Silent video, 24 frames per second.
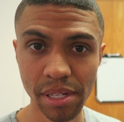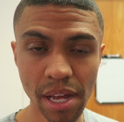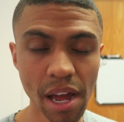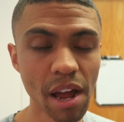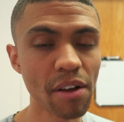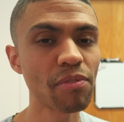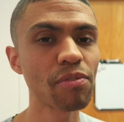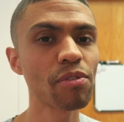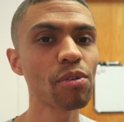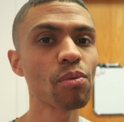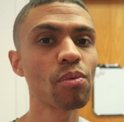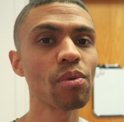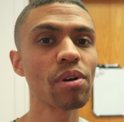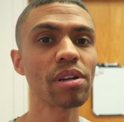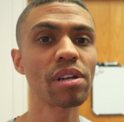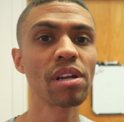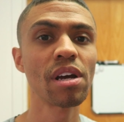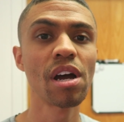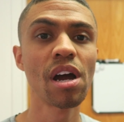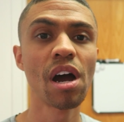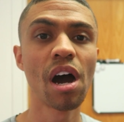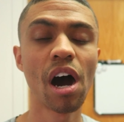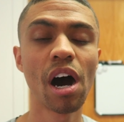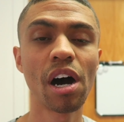
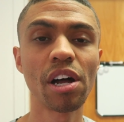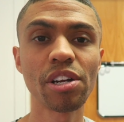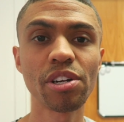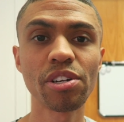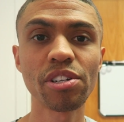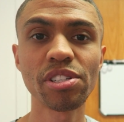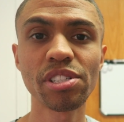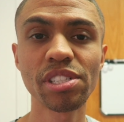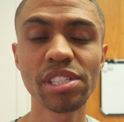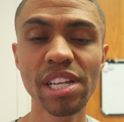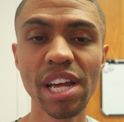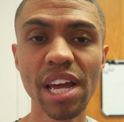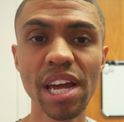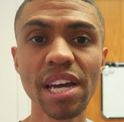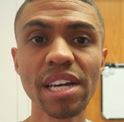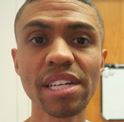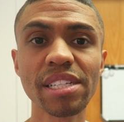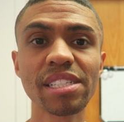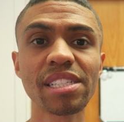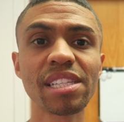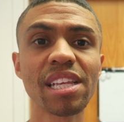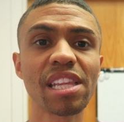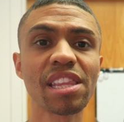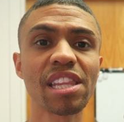Everyone
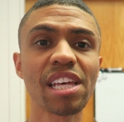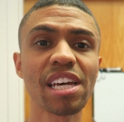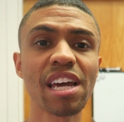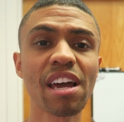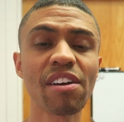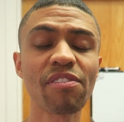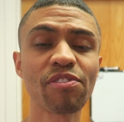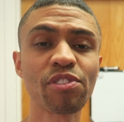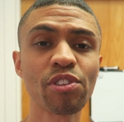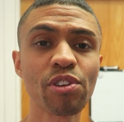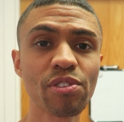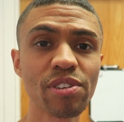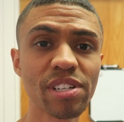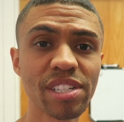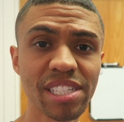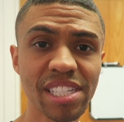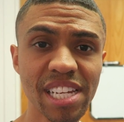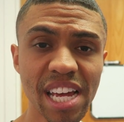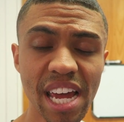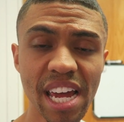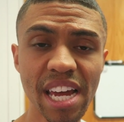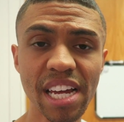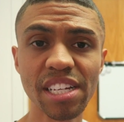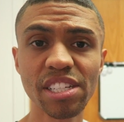understands that they have 30
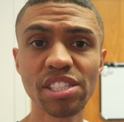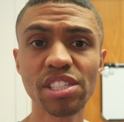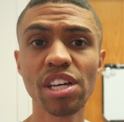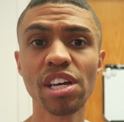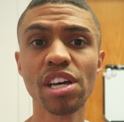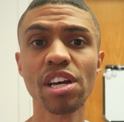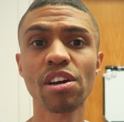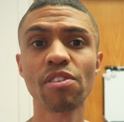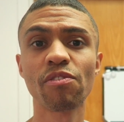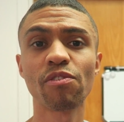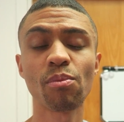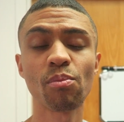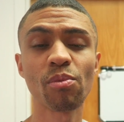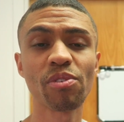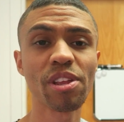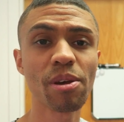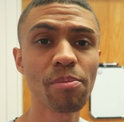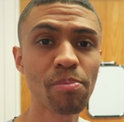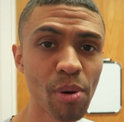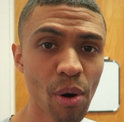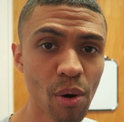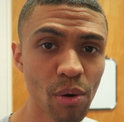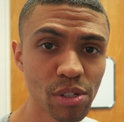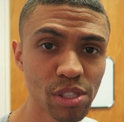days from when
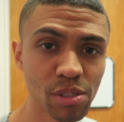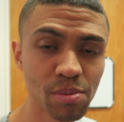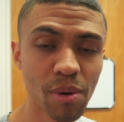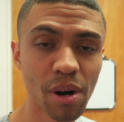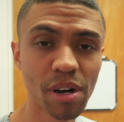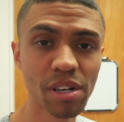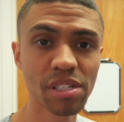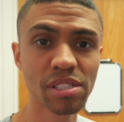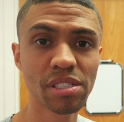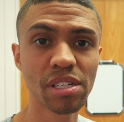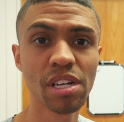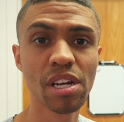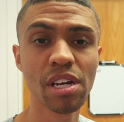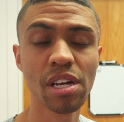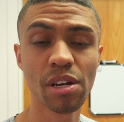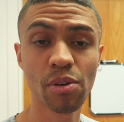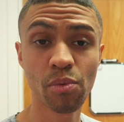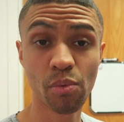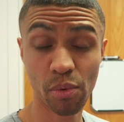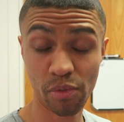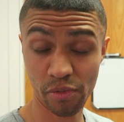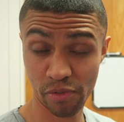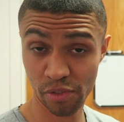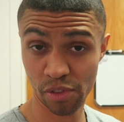they postmark
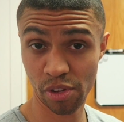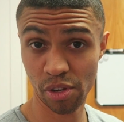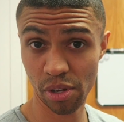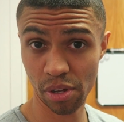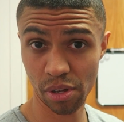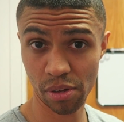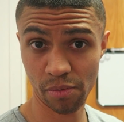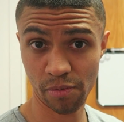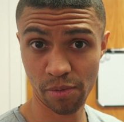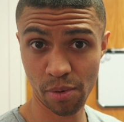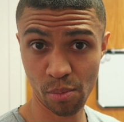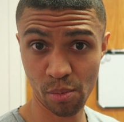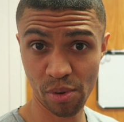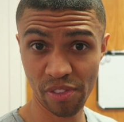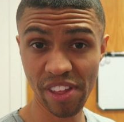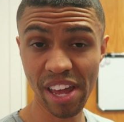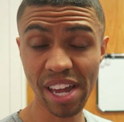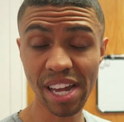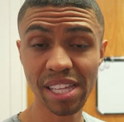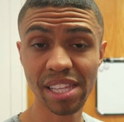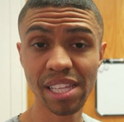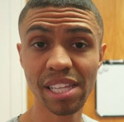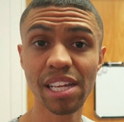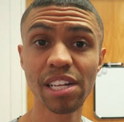to from when
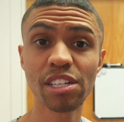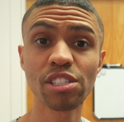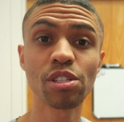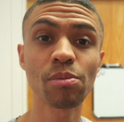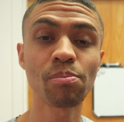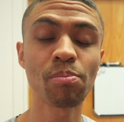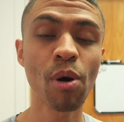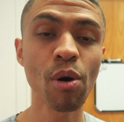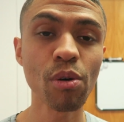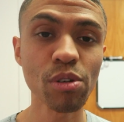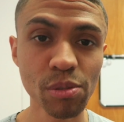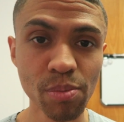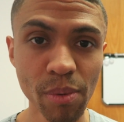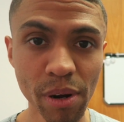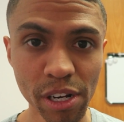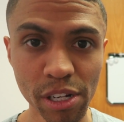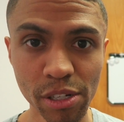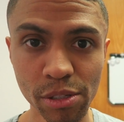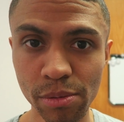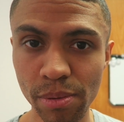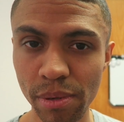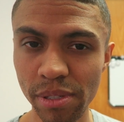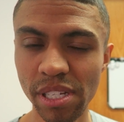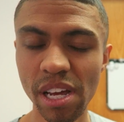they get the letters to postmark
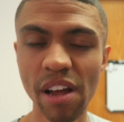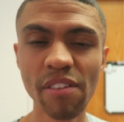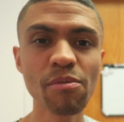your response.